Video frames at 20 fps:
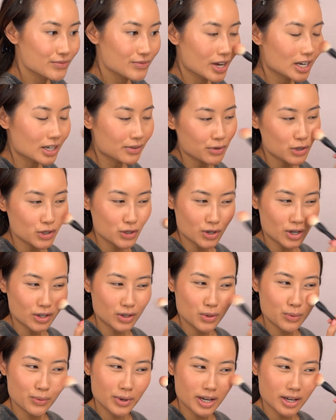And if you
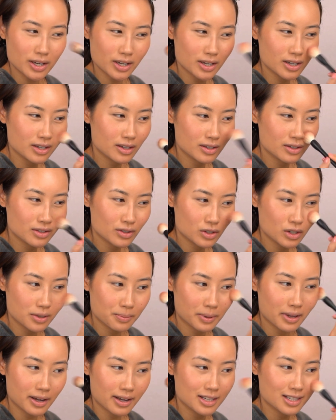struggle where to
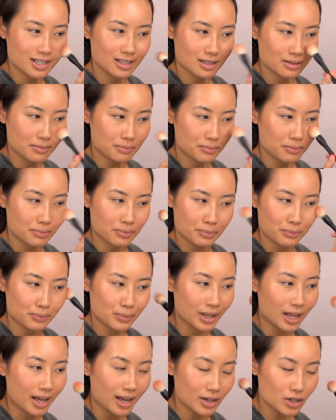place
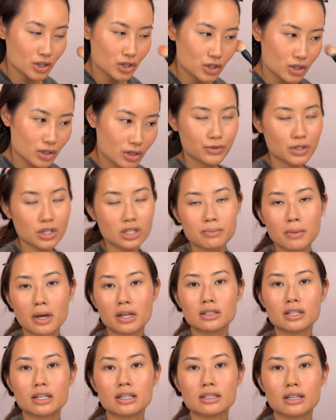blush, just smile
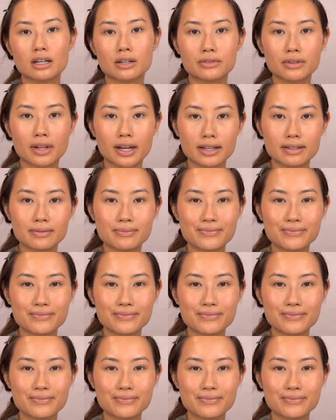to yourself like